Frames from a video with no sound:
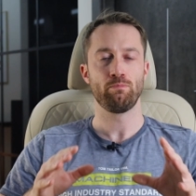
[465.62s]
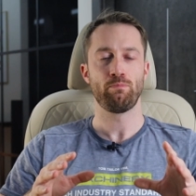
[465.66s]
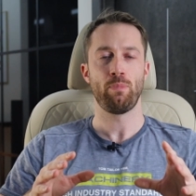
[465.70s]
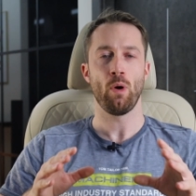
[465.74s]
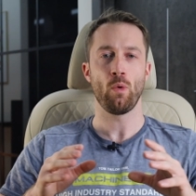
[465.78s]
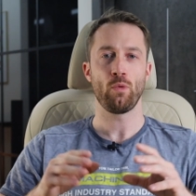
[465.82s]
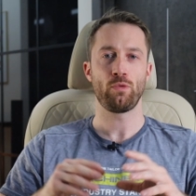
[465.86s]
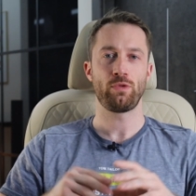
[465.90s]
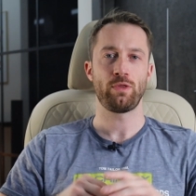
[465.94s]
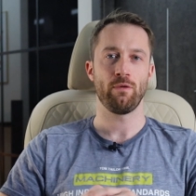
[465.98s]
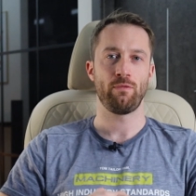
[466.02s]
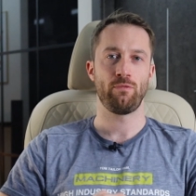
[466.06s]

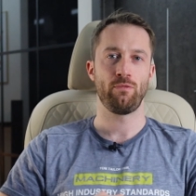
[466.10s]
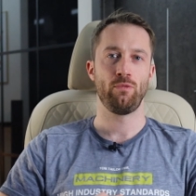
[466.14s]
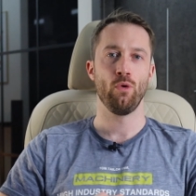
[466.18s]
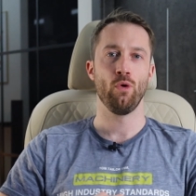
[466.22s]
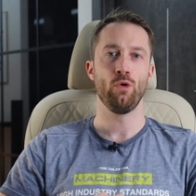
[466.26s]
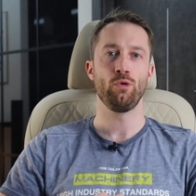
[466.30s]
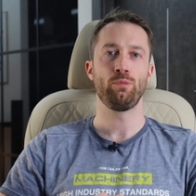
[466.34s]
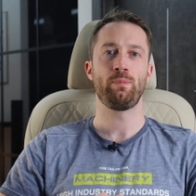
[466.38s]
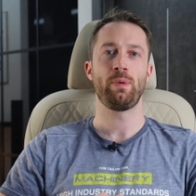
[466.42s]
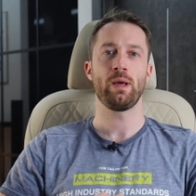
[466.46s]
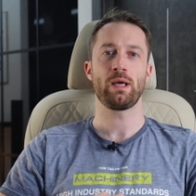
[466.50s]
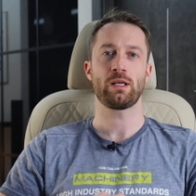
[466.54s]
both, the
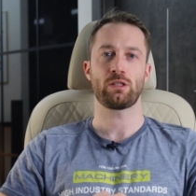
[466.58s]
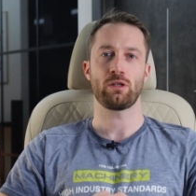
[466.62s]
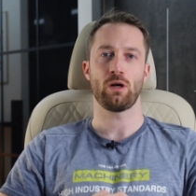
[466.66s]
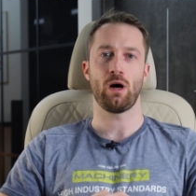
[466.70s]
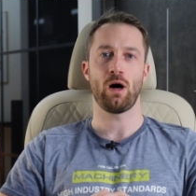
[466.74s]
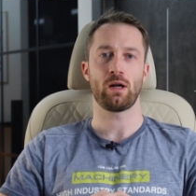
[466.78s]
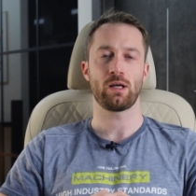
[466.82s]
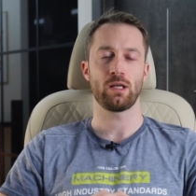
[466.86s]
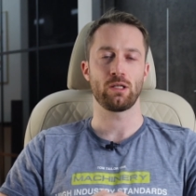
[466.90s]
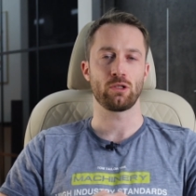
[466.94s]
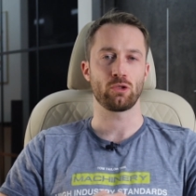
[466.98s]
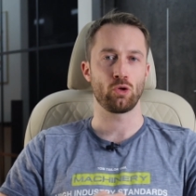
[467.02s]
foot pegs
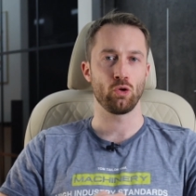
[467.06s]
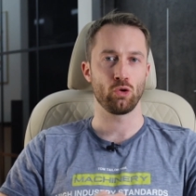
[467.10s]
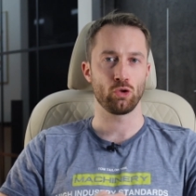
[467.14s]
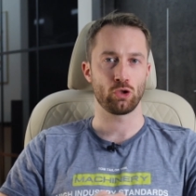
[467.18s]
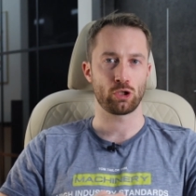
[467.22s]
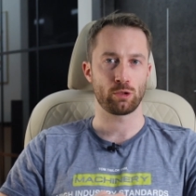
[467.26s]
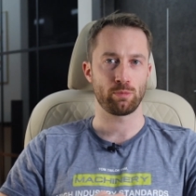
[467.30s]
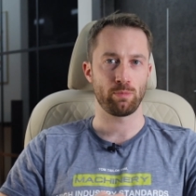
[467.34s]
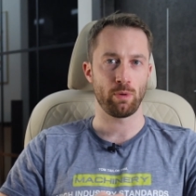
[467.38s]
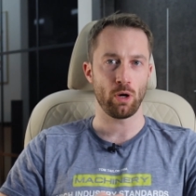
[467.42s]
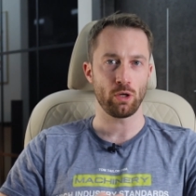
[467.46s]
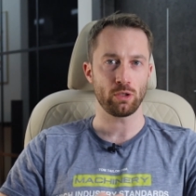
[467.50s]
are in good
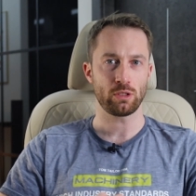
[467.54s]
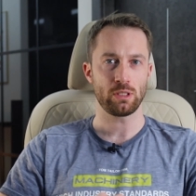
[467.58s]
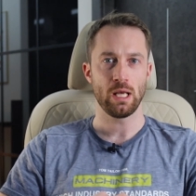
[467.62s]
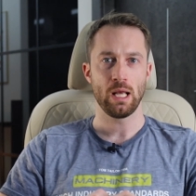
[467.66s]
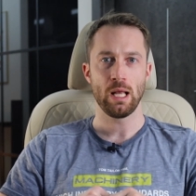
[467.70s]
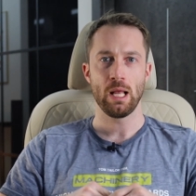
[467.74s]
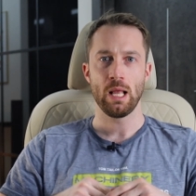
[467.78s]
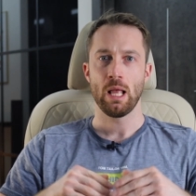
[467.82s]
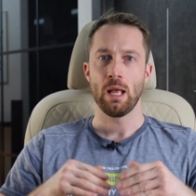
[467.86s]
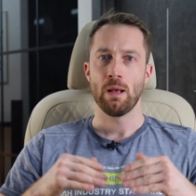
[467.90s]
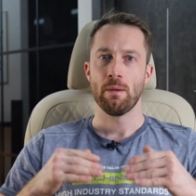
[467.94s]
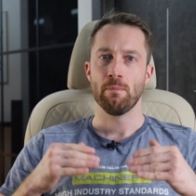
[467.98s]
spots,
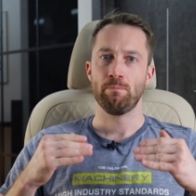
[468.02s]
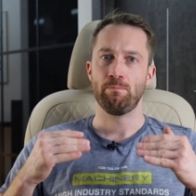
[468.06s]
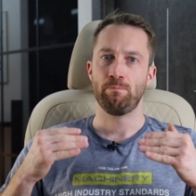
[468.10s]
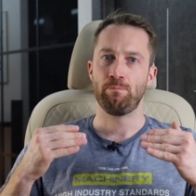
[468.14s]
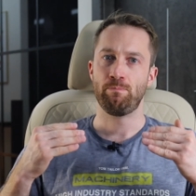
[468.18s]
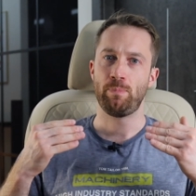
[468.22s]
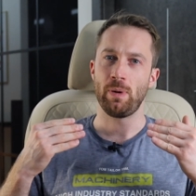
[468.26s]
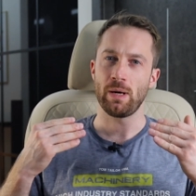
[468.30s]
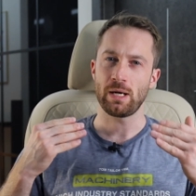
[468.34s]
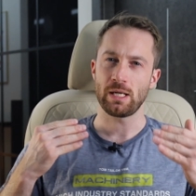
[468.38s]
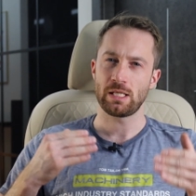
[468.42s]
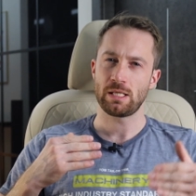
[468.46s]

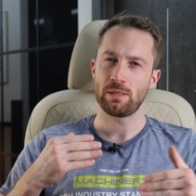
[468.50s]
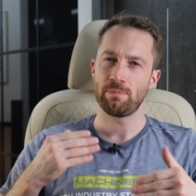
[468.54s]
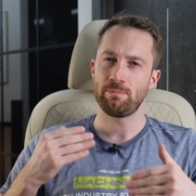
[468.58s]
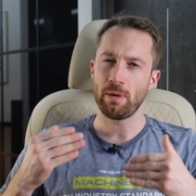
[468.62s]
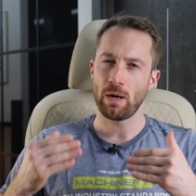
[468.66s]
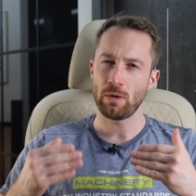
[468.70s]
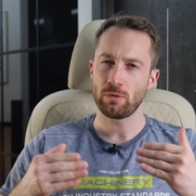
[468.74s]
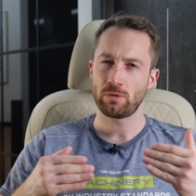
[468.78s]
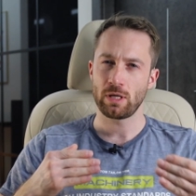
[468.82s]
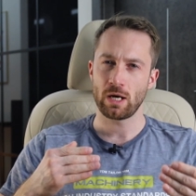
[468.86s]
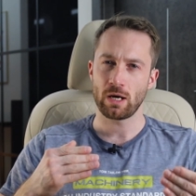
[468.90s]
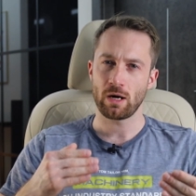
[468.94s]
but it's
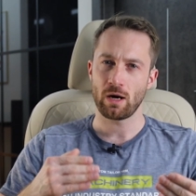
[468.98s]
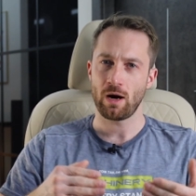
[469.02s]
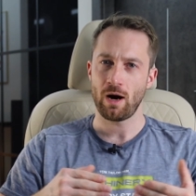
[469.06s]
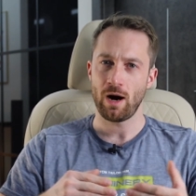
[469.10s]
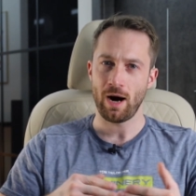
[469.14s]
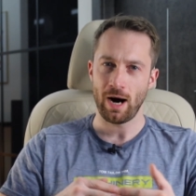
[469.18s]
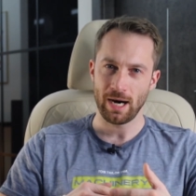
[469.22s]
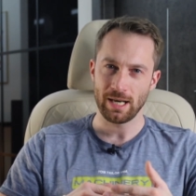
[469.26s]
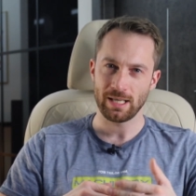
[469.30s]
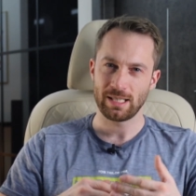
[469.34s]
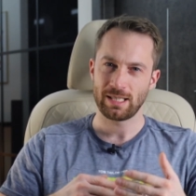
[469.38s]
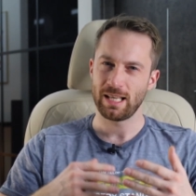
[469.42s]
about their
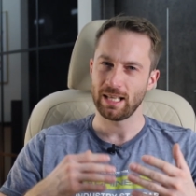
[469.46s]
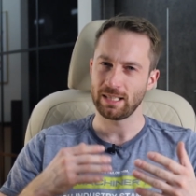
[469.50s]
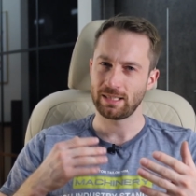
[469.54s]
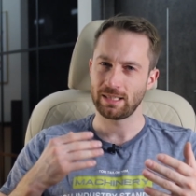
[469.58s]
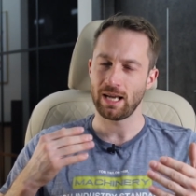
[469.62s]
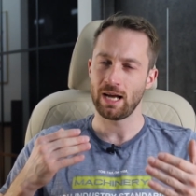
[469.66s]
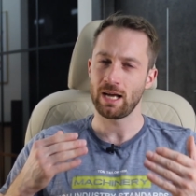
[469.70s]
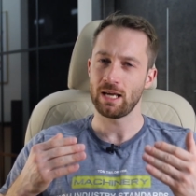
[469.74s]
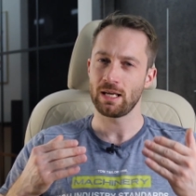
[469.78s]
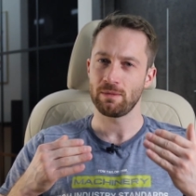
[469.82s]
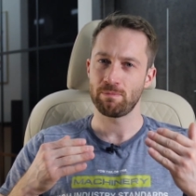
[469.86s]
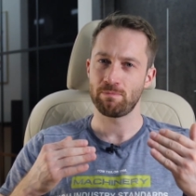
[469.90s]
height that
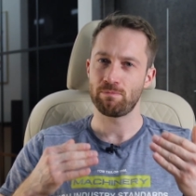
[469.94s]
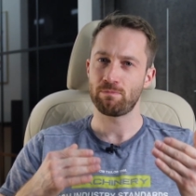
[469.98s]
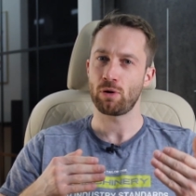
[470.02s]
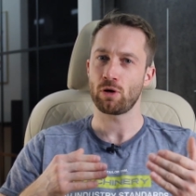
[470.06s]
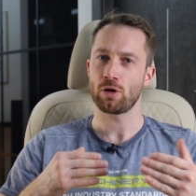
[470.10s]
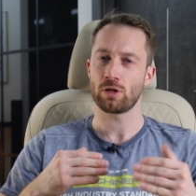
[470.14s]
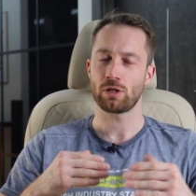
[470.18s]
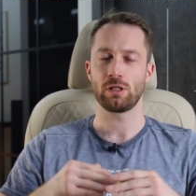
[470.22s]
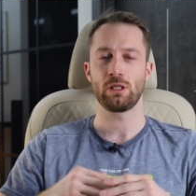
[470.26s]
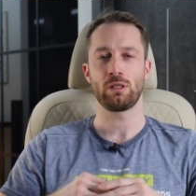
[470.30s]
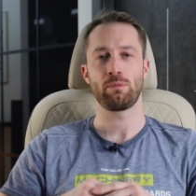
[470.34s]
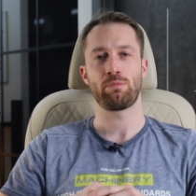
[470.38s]
I
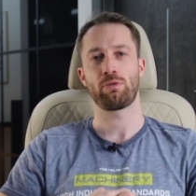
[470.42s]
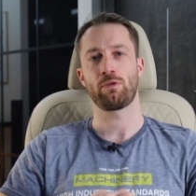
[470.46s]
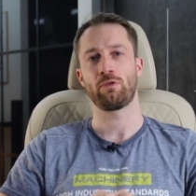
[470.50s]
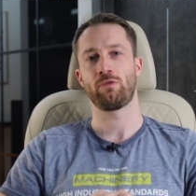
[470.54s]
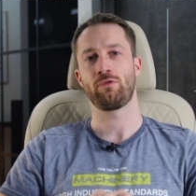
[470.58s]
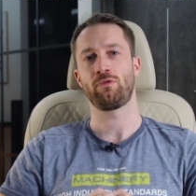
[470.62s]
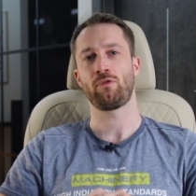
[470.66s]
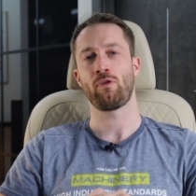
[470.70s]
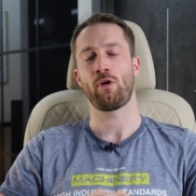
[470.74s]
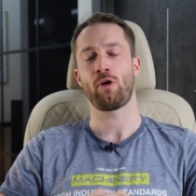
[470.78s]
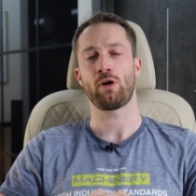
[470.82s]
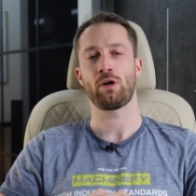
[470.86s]
personally
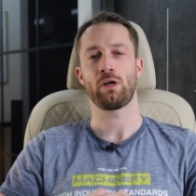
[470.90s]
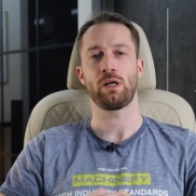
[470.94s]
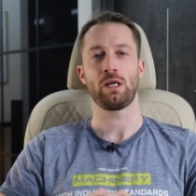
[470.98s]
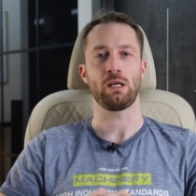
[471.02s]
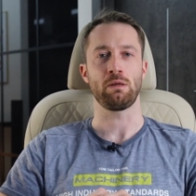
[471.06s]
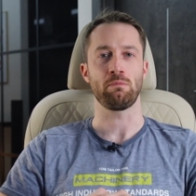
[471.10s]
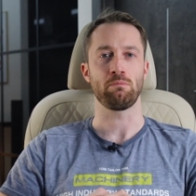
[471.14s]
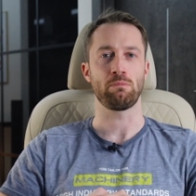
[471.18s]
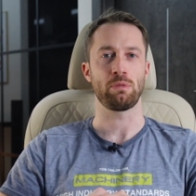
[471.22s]
prefer in